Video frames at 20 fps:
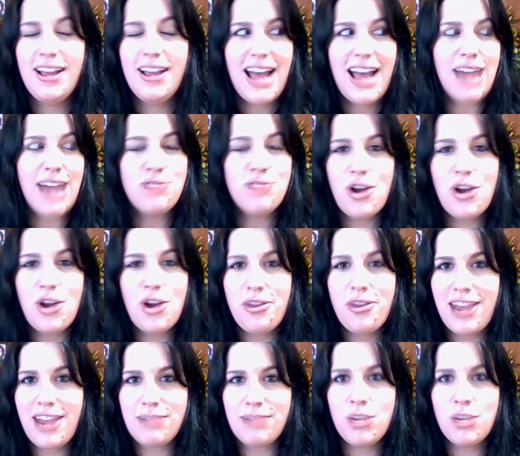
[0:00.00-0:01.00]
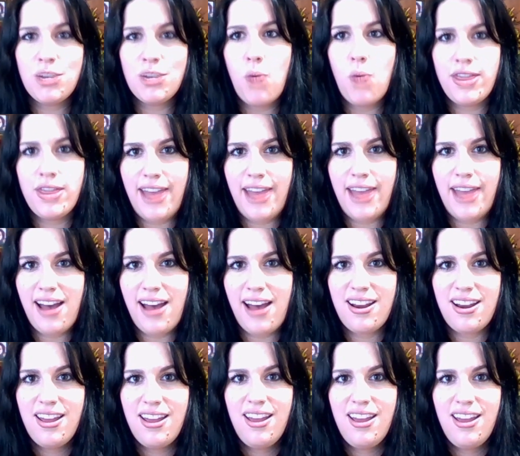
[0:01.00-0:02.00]
I don't know that I'm going to want that
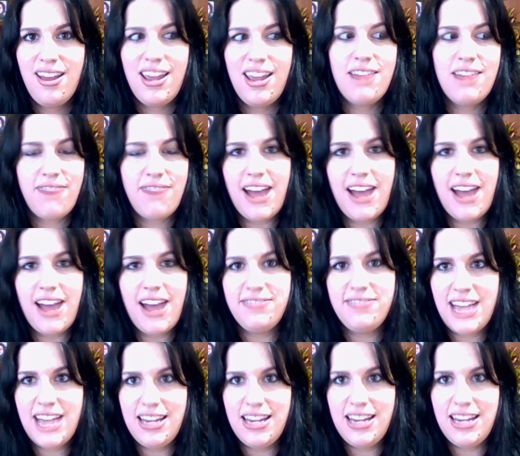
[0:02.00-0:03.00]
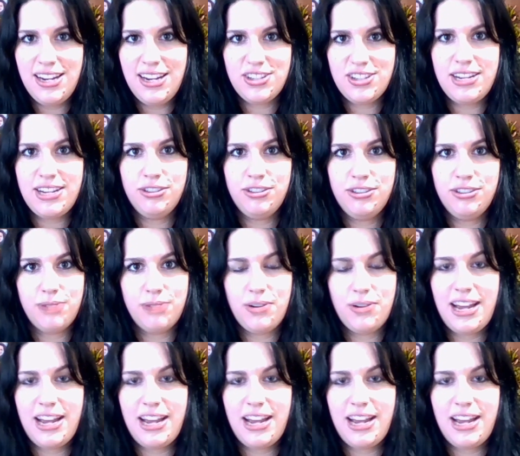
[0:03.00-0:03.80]
in 5-10 years down the road.